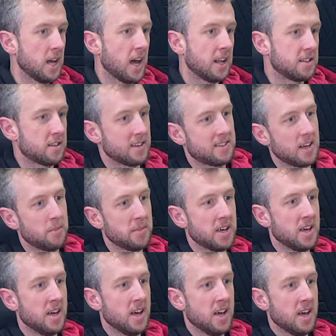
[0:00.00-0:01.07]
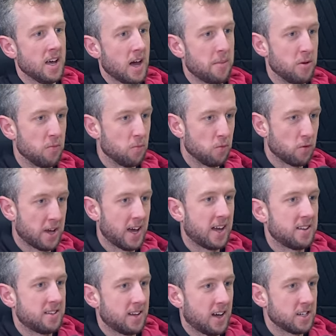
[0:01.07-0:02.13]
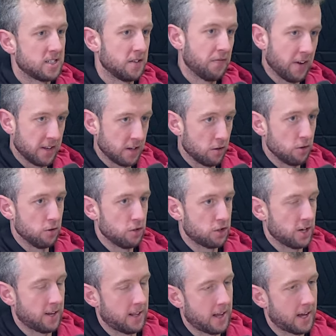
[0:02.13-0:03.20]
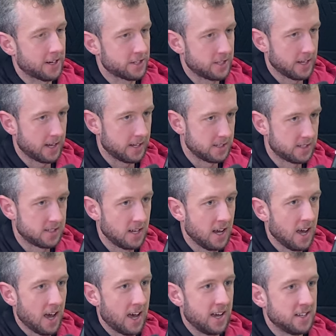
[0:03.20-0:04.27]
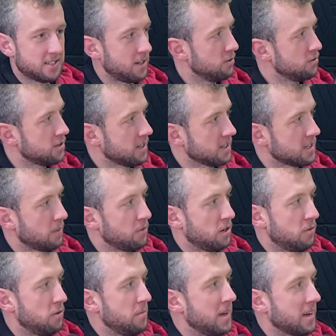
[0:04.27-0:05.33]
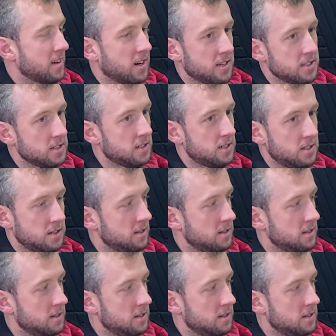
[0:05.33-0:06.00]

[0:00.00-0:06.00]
And, t- And tell it's me, free. I mean, we'll get into actually find out who Charlotte Ashley is. It sounds like someone that would make curtains